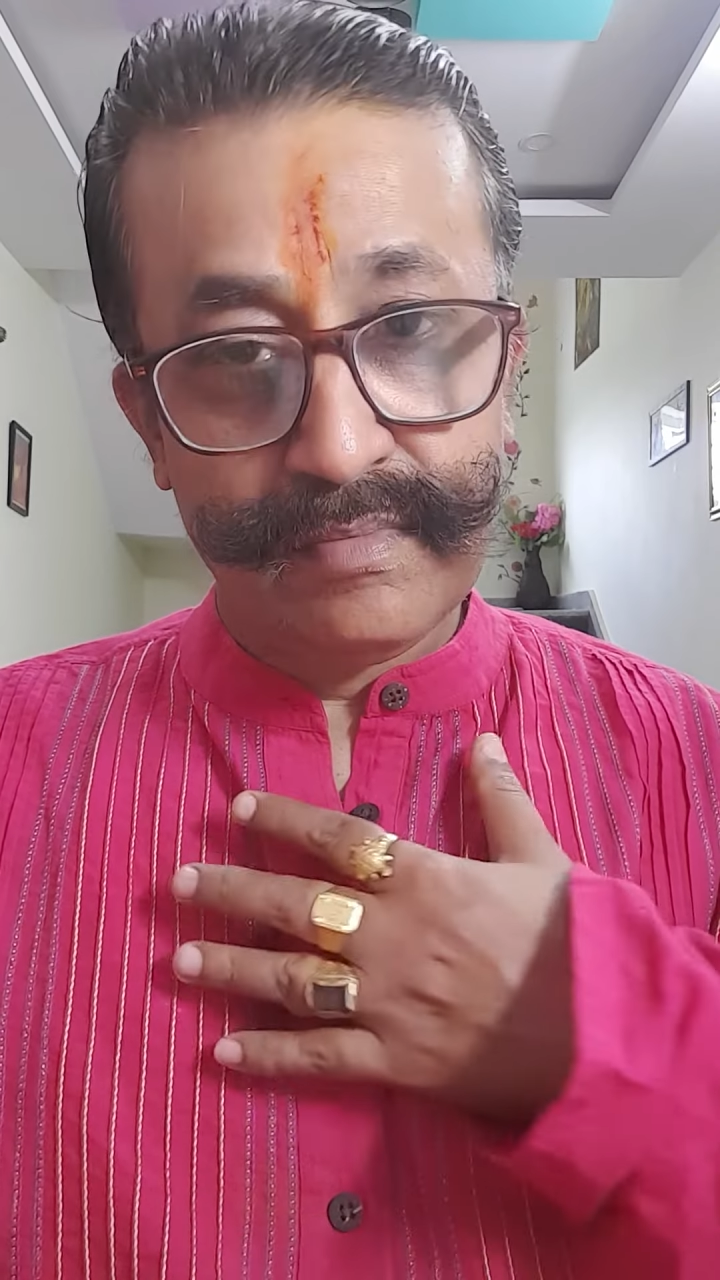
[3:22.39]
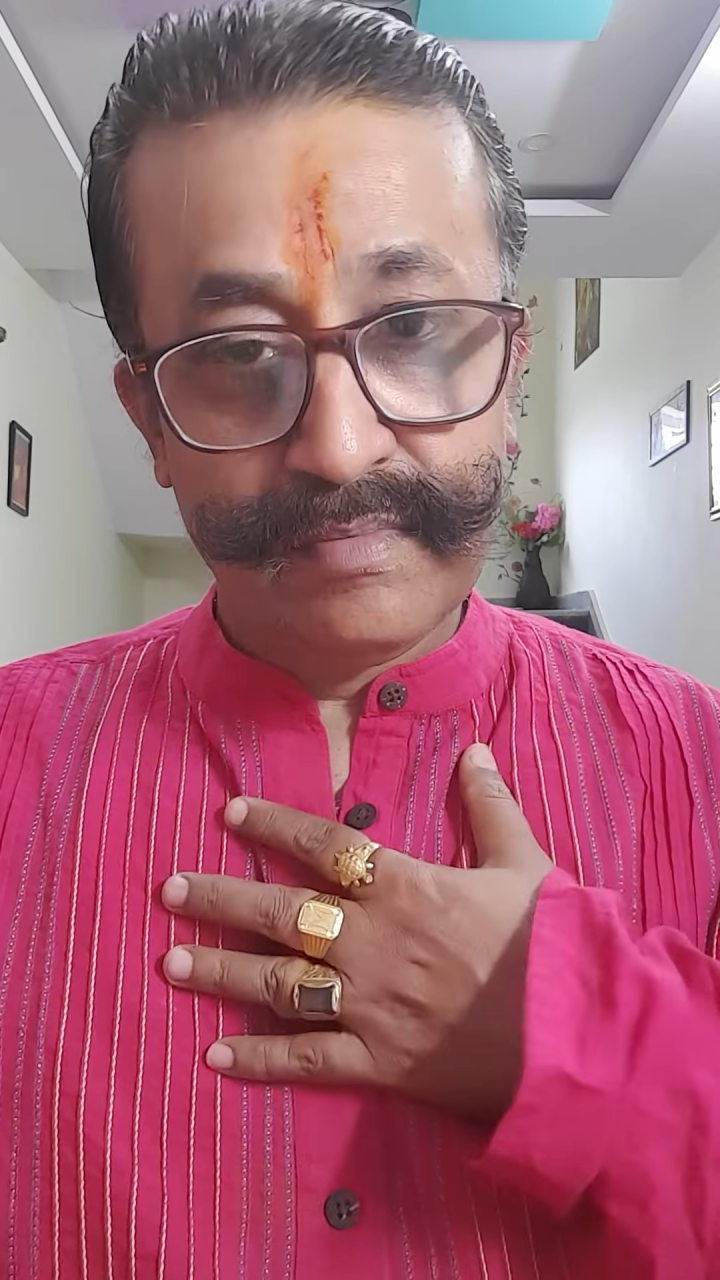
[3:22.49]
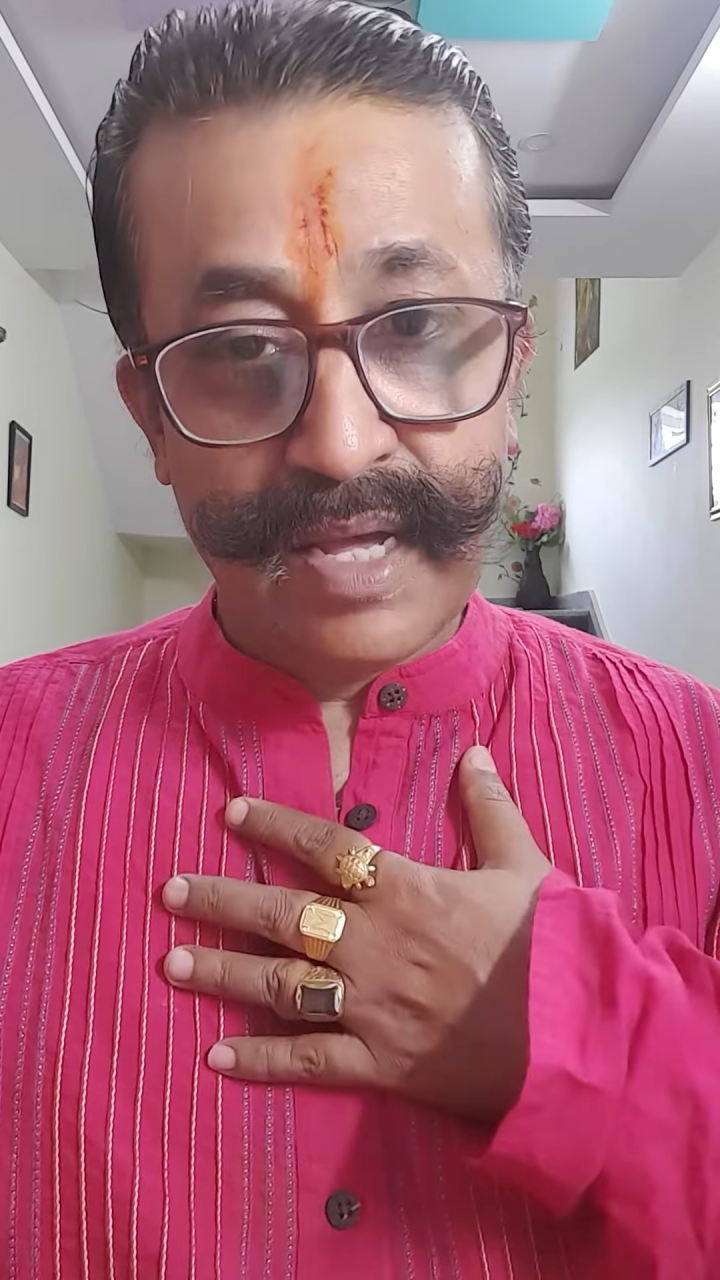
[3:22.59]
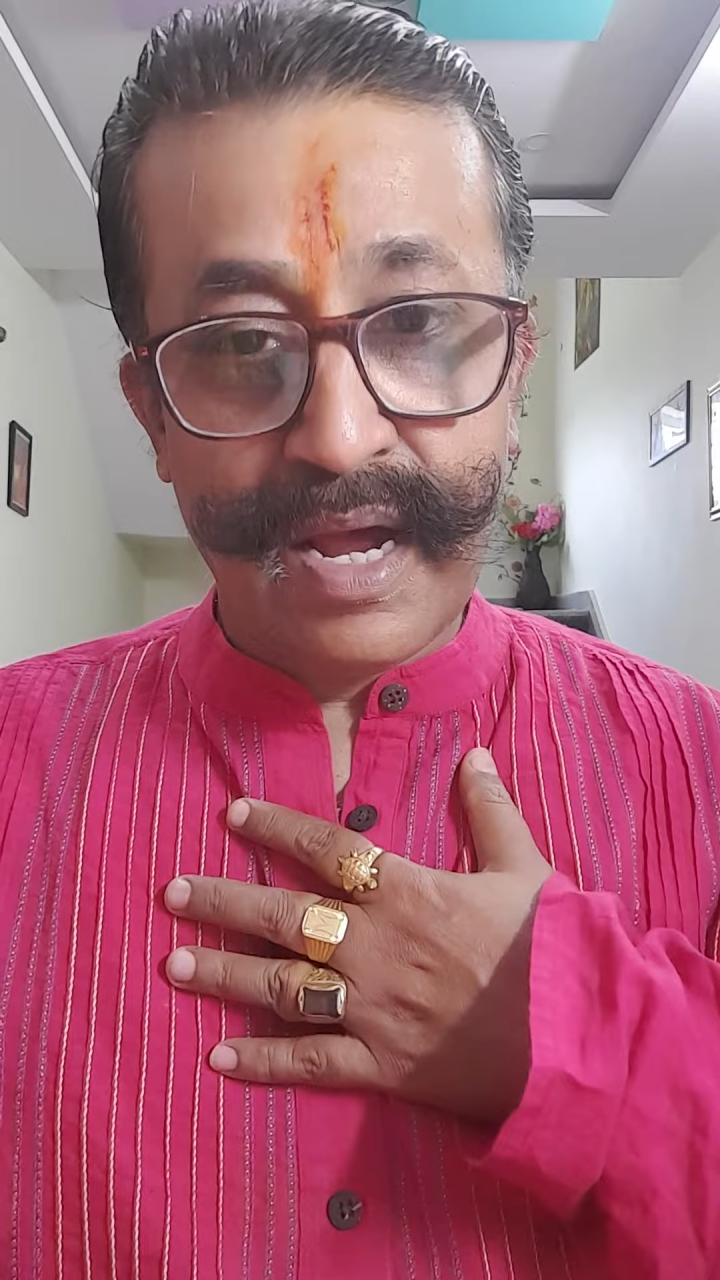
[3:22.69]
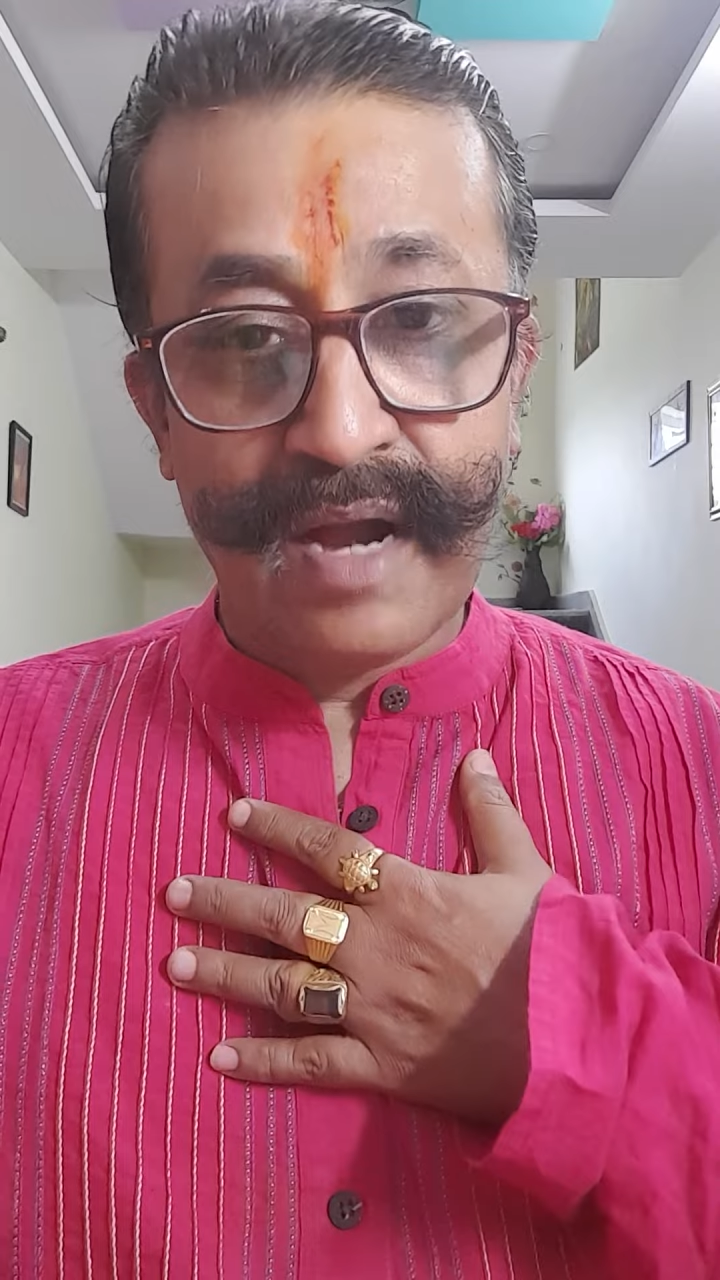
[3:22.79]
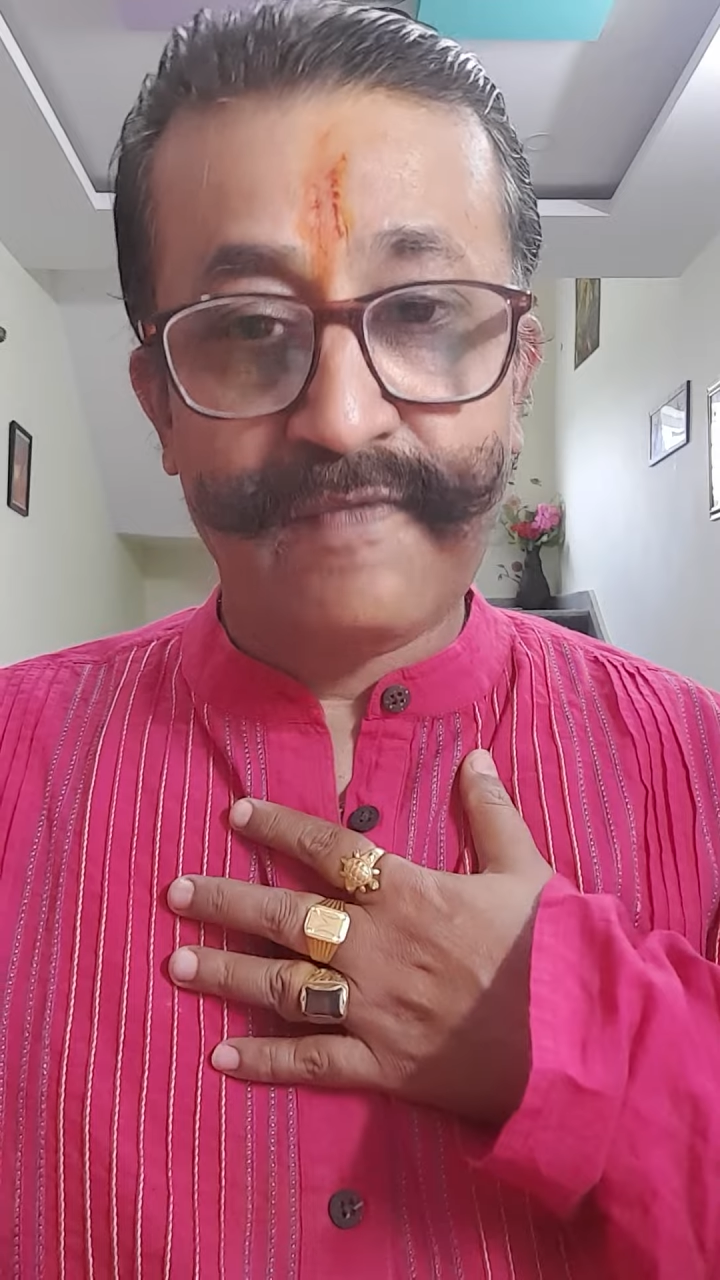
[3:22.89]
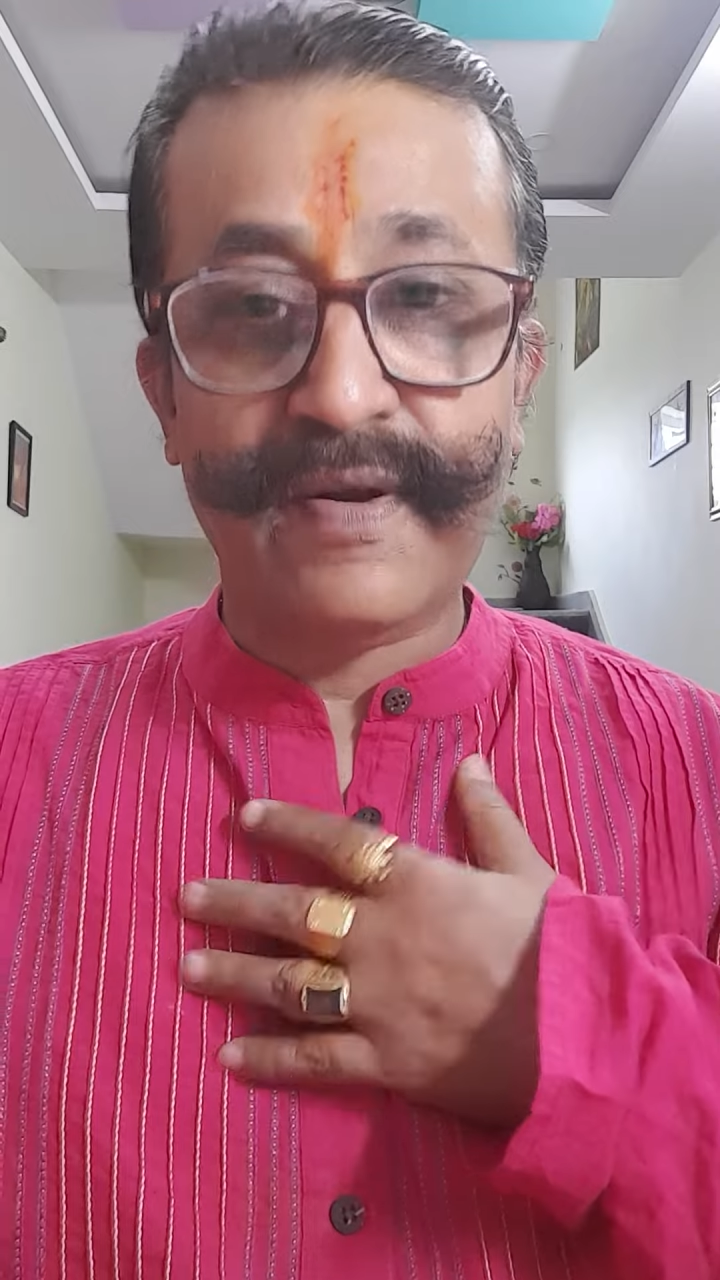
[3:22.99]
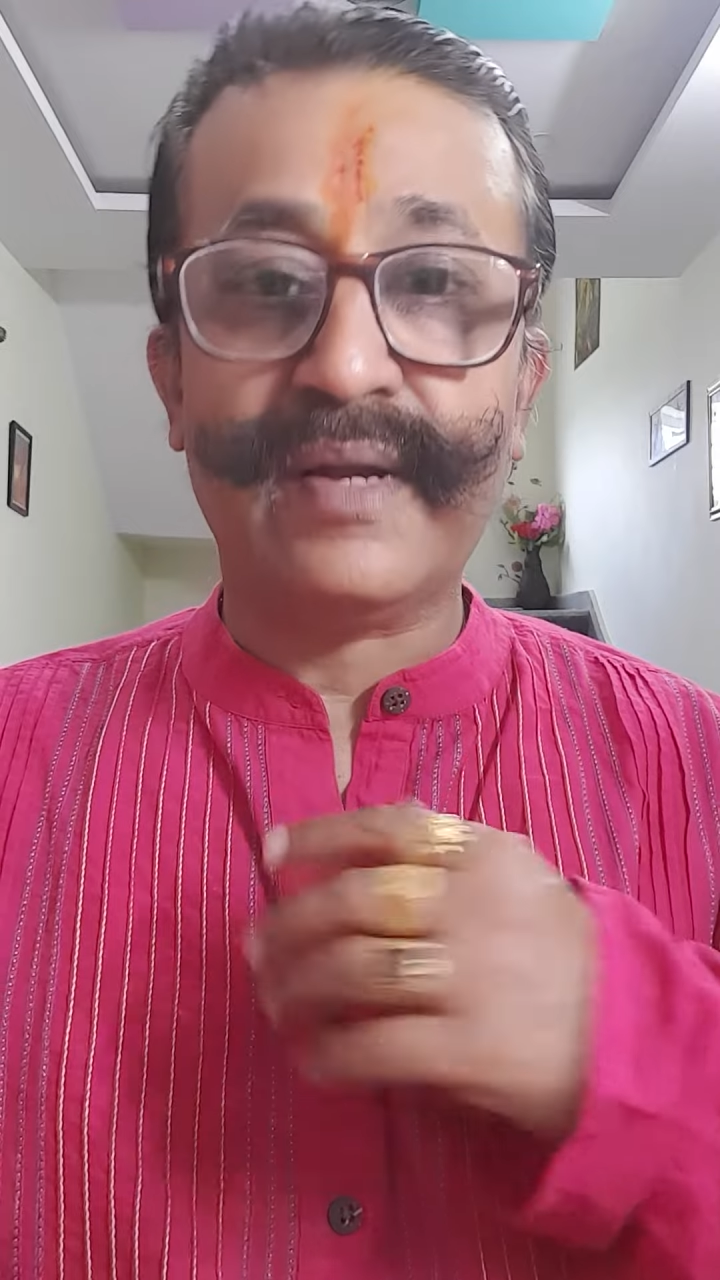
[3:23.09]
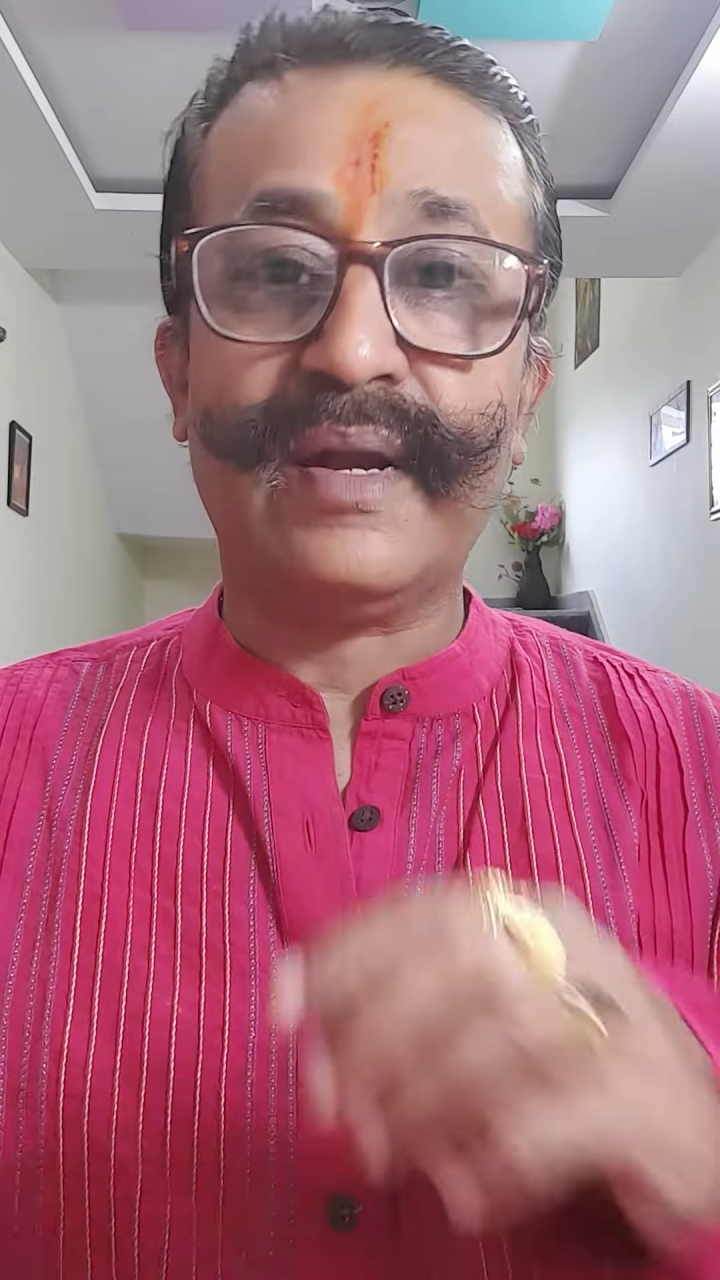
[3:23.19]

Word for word: my heartfelt